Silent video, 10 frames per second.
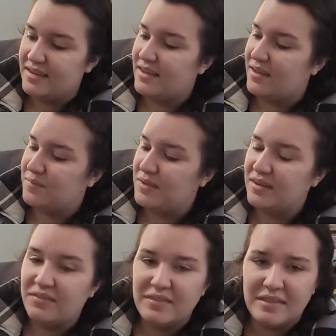It
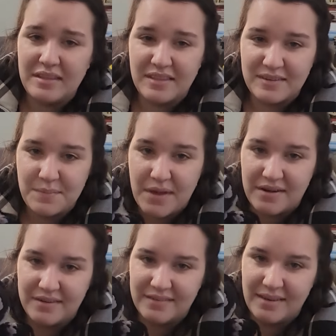definitely looked
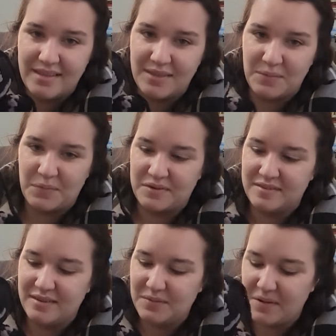better in the
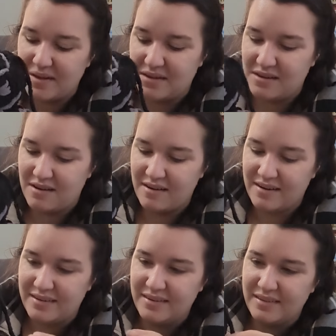worsted weight
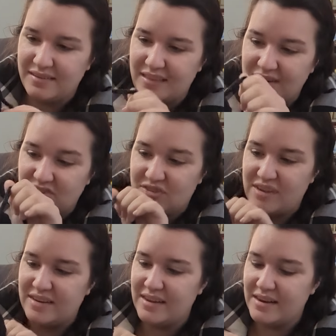yarn that
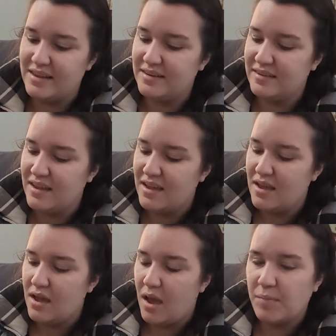she did it.
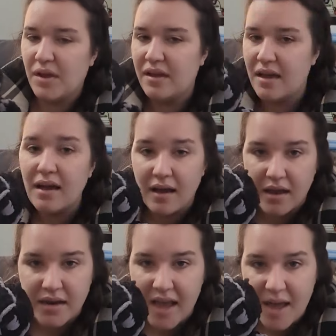I'm not
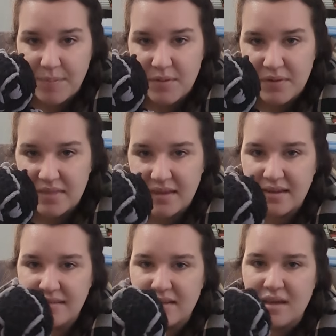unhappy with
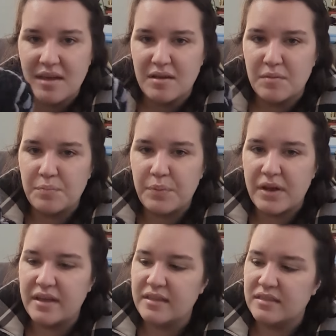it, but